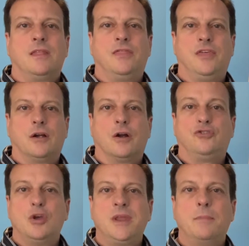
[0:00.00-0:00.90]
there are
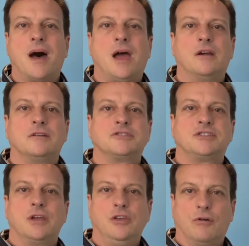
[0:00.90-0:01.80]
too many buyers,
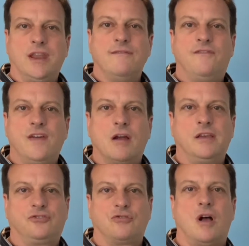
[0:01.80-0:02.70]
you're in a very
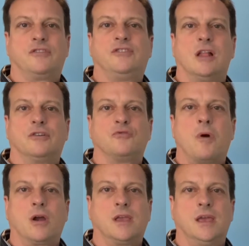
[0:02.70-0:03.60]
strong seller's
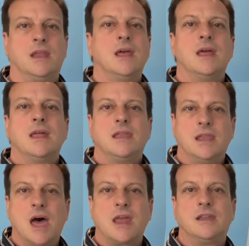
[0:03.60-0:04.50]
market,
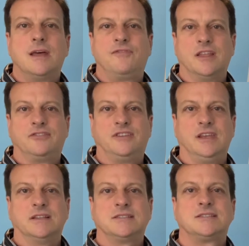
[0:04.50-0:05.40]
not enough
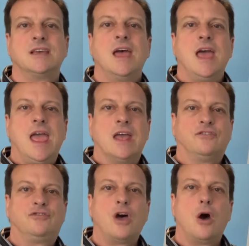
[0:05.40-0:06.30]
listings, and
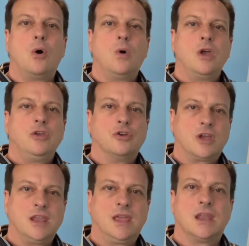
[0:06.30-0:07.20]
so you're
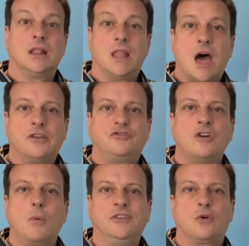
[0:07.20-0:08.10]
gonna get a lot of
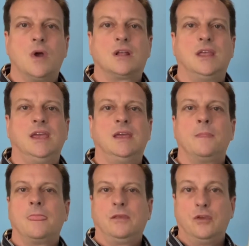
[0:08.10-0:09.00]
showings quickly,
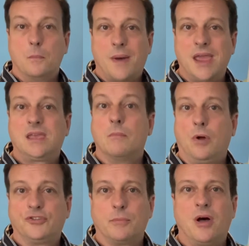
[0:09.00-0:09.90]
you might get
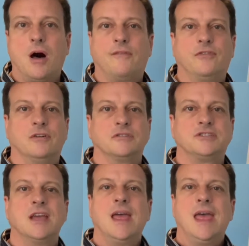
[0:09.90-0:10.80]
multiple offers,
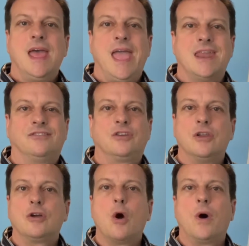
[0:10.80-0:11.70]
and it's
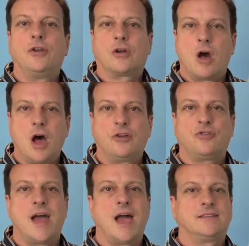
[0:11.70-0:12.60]
gonna go under
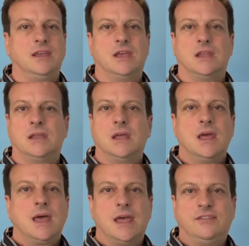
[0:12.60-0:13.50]
contract in
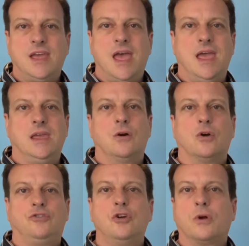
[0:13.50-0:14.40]
a day or
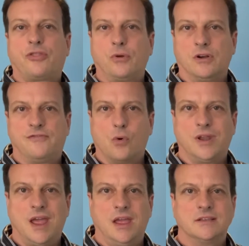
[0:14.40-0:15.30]
two or three or four
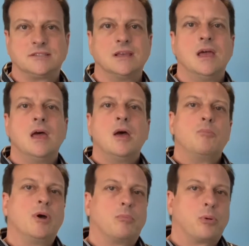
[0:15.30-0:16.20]
days,
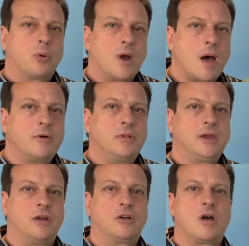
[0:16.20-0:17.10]
but probably
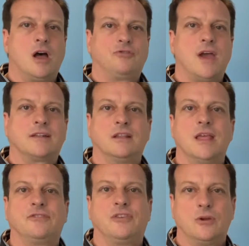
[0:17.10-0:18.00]
under contract in
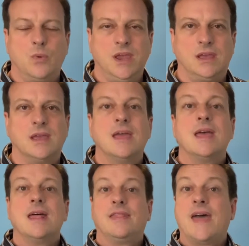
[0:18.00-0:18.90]
less than a week.
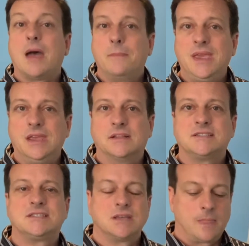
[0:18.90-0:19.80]
That means